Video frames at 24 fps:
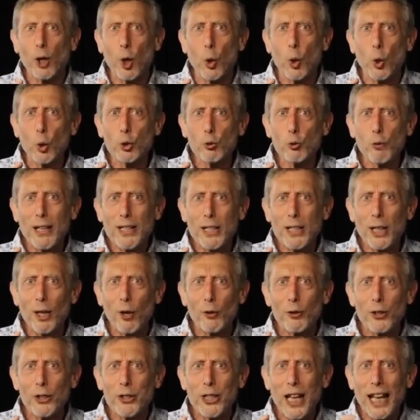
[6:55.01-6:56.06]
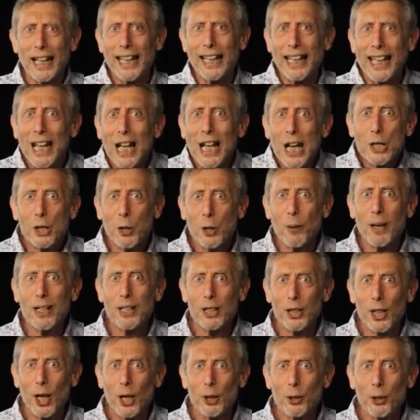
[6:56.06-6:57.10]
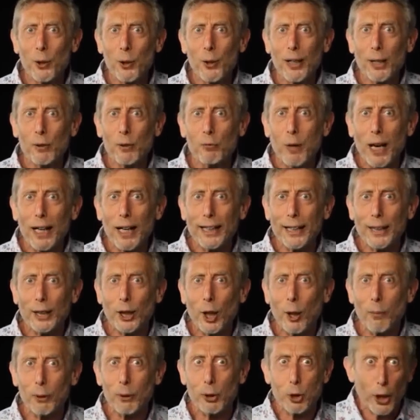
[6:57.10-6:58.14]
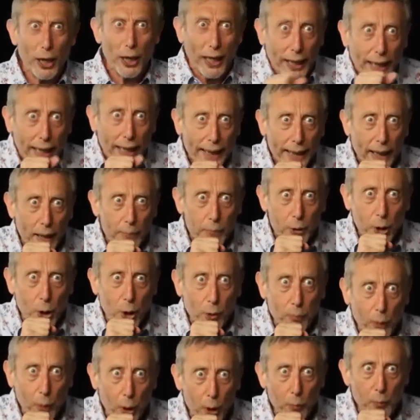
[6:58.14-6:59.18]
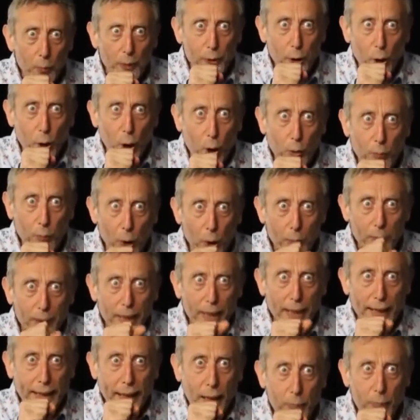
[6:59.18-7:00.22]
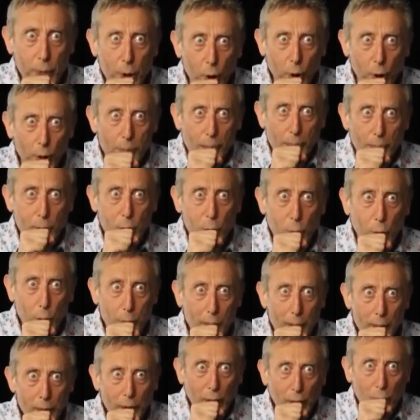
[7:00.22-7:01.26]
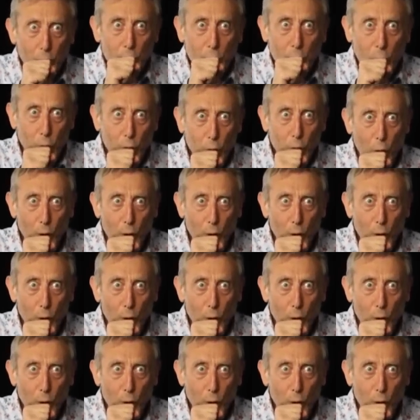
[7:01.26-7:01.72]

the horse racing on the telly, so I start doing a running commentary, and here comes Longbottom with the Longbottom, and here comes Shorty Bum, and Shorty Bum's closing on